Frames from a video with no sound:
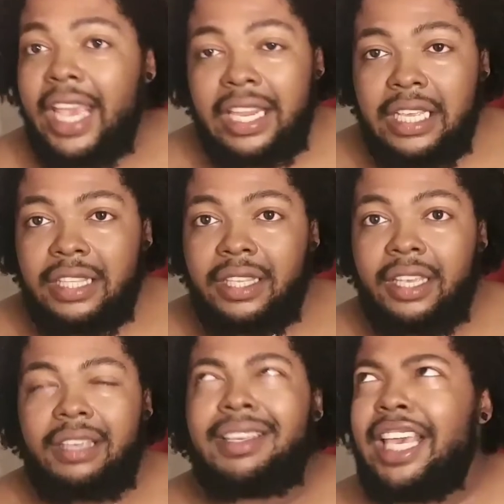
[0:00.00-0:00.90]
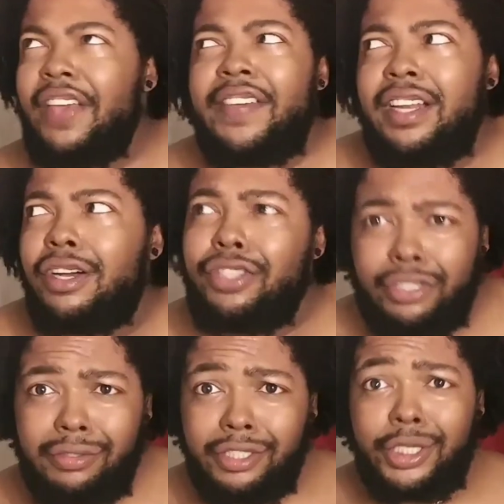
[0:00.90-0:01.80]
anything even on
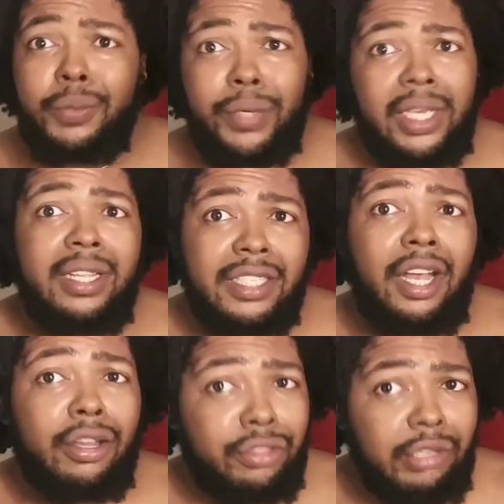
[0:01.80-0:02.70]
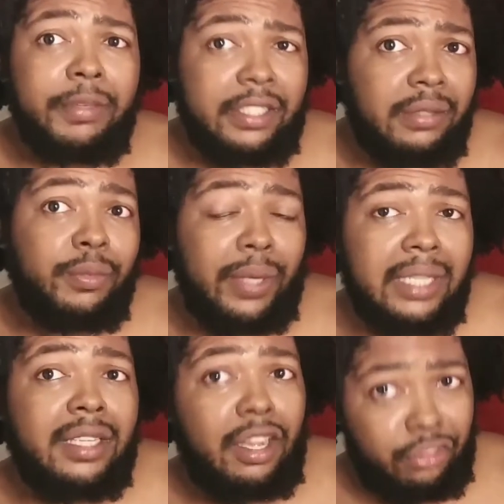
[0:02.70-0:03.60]
youtube we can talk through this and we
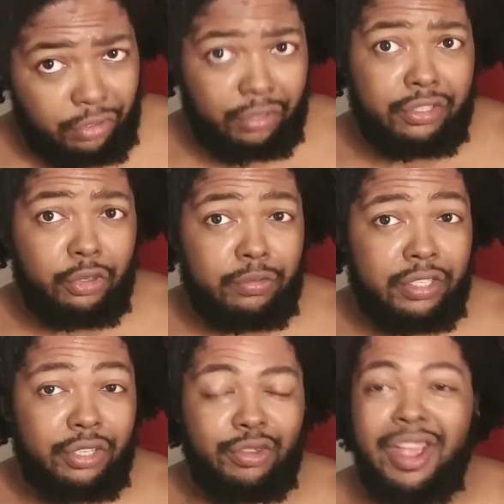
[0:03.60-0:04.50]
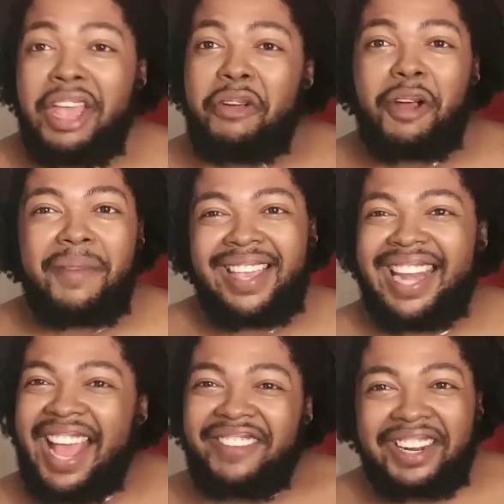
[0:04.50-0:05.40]
can talk through youtube too where we
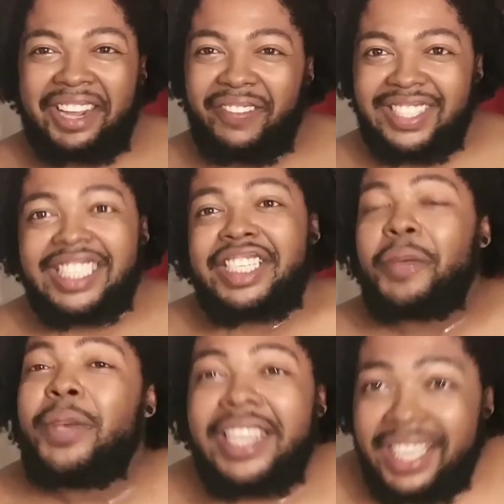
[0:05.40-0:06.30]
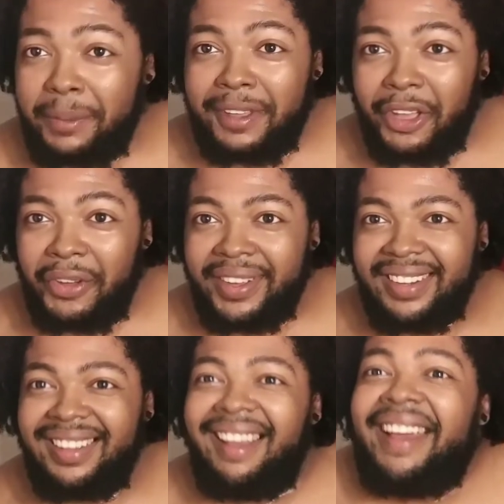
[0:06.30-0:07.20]
can have our conversation and we can keep it
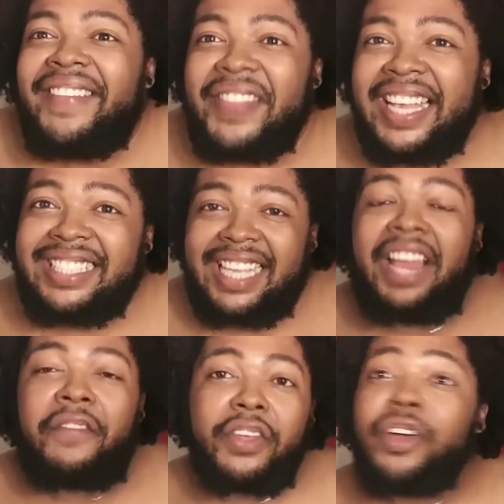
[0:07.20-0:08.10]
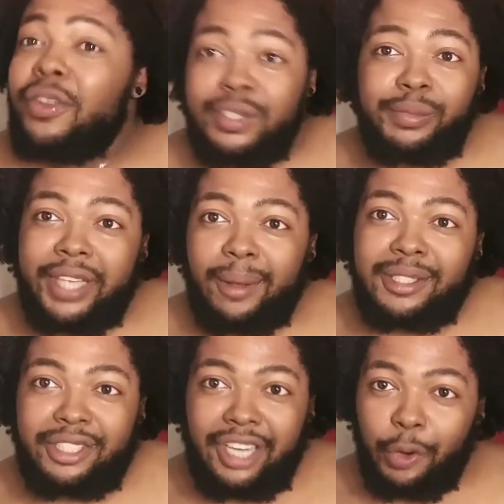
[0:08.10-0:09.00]
going that's kind of the goal
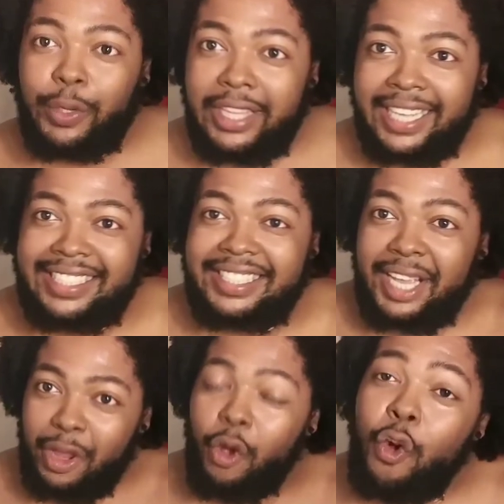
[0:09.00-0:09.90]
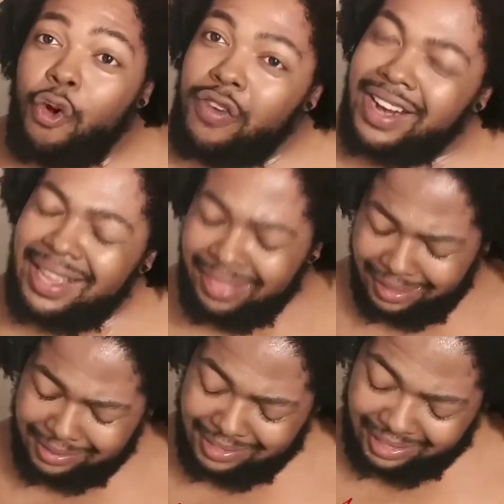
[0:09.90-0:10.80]
sometimes so y'all realize that we're in
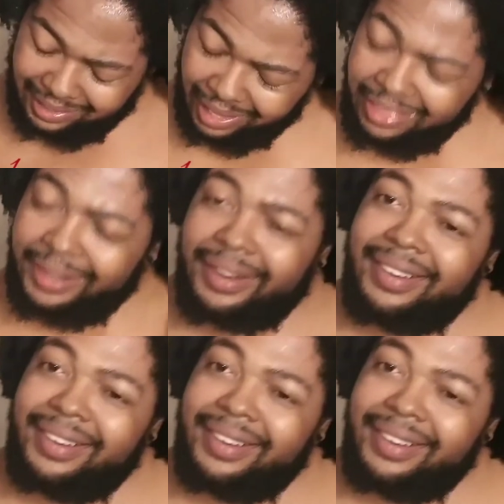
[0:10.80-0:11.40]
this together